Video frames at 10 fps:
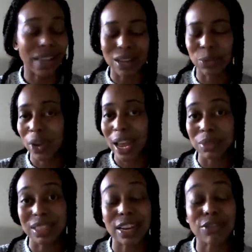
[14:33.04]
and we're
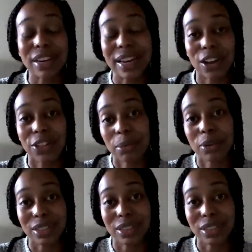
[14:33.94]
able to stay really
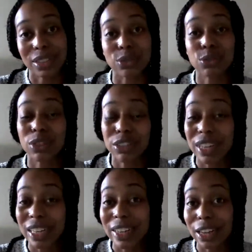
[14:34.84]
healthy because that was all in
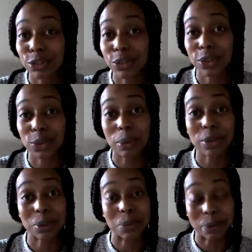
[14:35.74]
really natural food
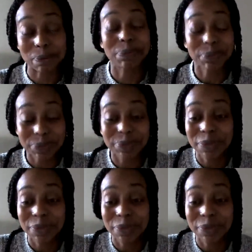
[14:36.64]
where possible.